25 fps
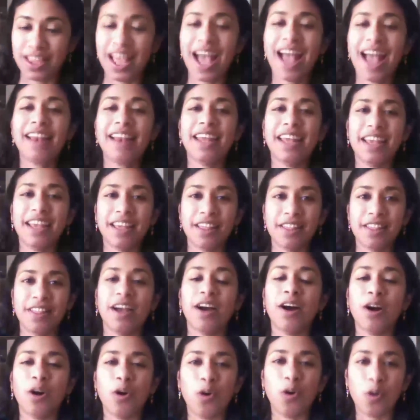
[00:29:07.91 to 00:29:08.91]
That is
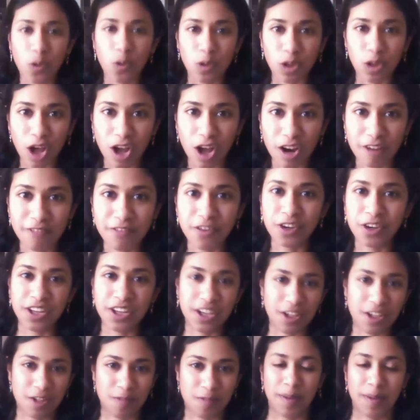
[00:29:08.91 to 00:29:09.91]
a whole lot of
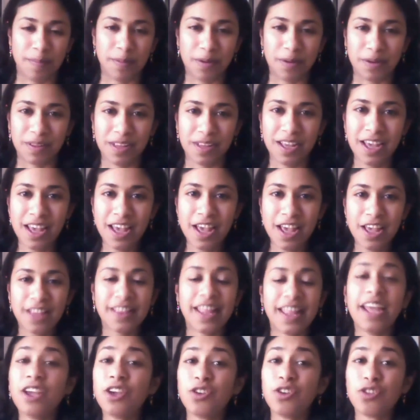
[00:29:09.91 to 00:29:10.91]
goodies, people.
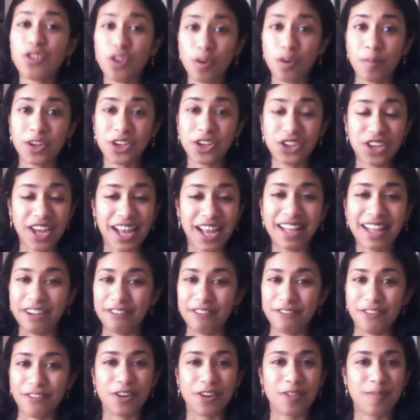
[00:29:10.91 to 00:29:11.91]
Thank you so much,
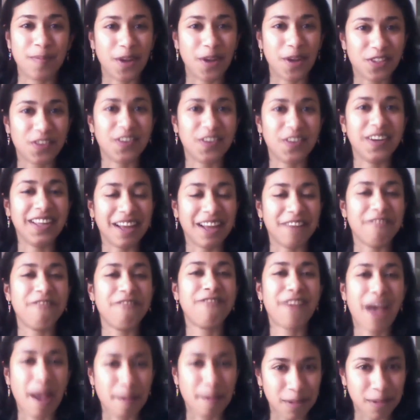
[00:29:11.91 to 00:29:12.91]
Kelly, for sponsoring a
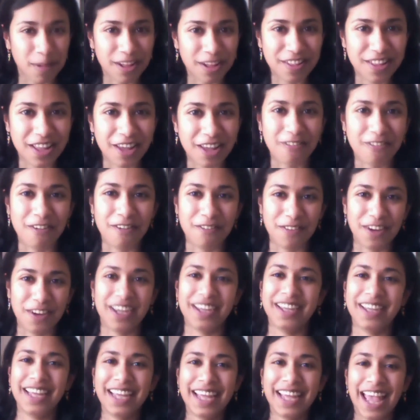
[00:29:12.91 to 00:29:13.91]
fabulous
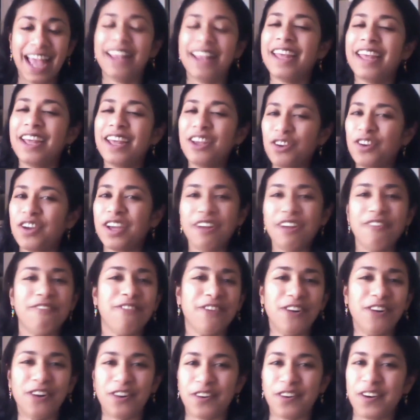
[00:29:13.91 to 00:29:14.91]
giveaway. And thank you again
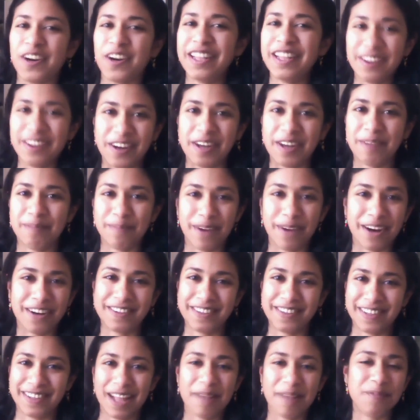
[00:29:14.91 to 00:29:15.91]
for a really great
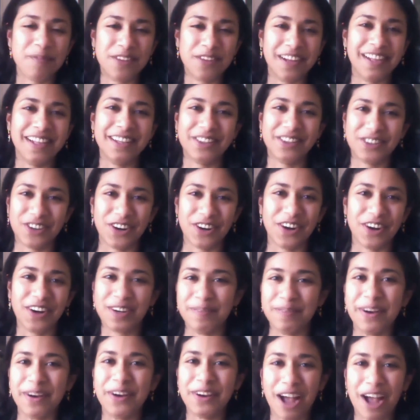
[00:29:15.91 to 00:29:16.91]
parcel. I'm still shocked
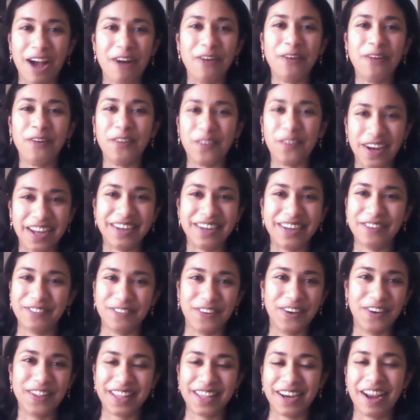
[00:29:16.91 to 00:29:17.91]
about how great it
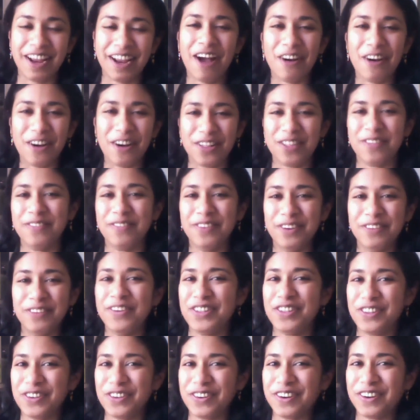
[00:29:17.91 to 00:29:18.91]
was and how awesome it
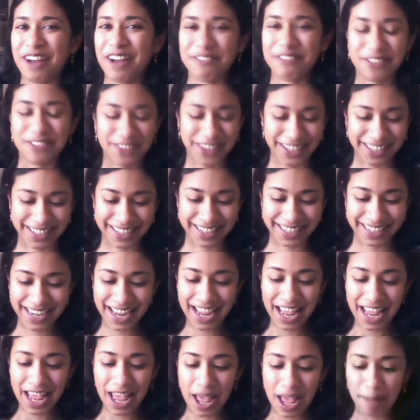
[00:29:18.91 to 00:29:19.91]
was to craft with it.
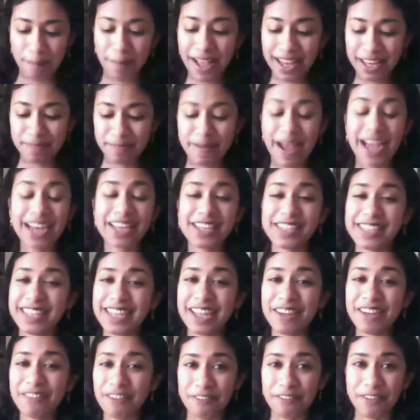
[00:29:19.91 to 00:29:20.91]
But back to
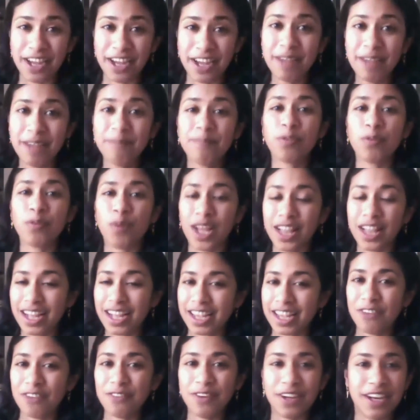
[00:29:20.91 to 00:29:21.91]
the giveaway. One
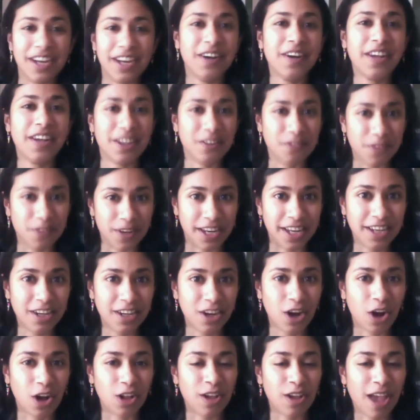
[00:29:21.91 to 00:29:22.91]
lucky winner can win
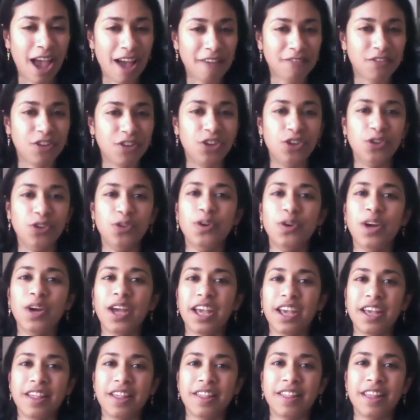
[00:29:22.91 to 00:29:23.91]
it. All you have to do
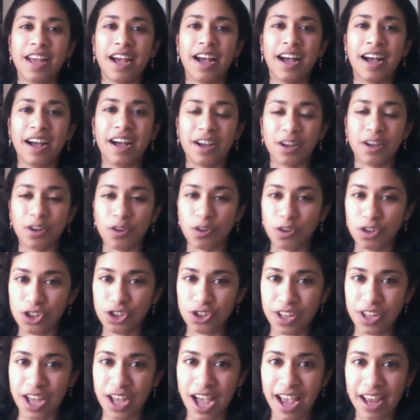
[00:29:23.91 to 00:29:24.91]
is go
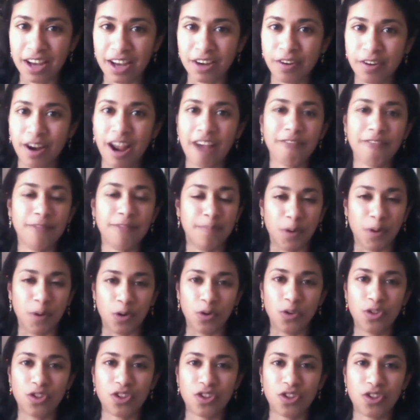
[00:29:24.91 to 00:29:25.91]
to the Ironcraft
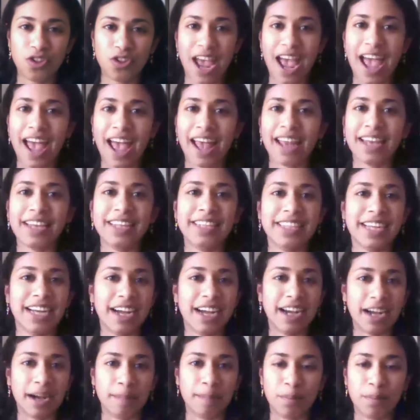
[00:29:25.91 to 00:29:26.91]
post and
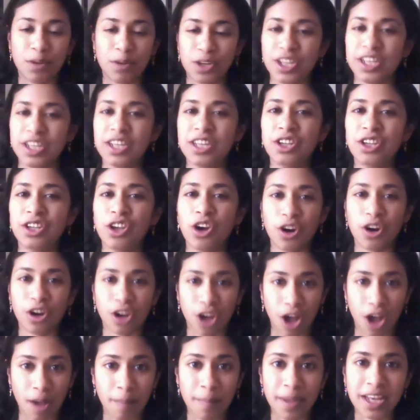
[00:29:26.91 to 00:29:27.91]
put in your
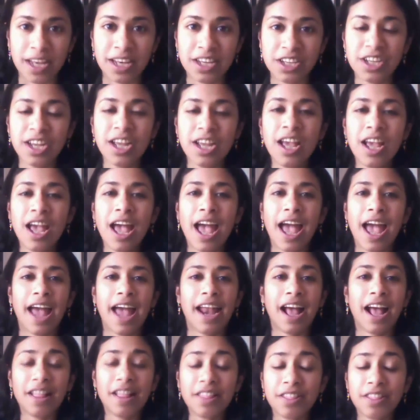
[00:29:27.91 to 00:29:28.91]
comment and
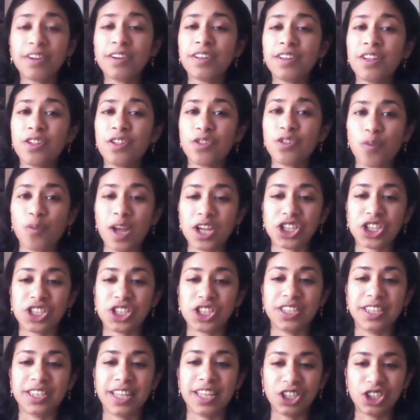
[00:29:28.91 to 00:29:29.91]
answer this
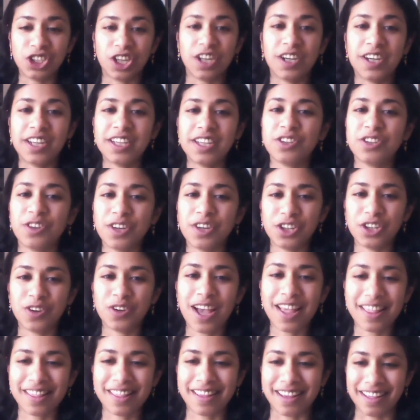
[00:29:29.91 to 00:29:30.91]
question that Chari is going to
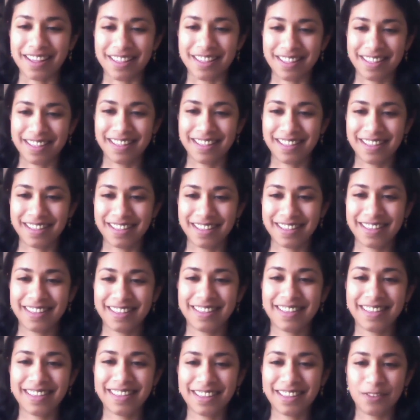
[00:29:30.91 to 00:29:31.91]
ask us.
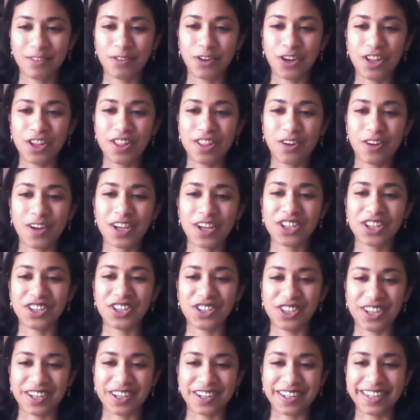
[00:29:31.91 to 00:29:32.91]
What is the question,
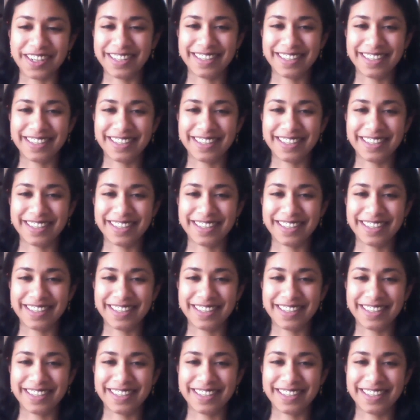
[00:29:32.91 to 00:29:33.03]
Chari?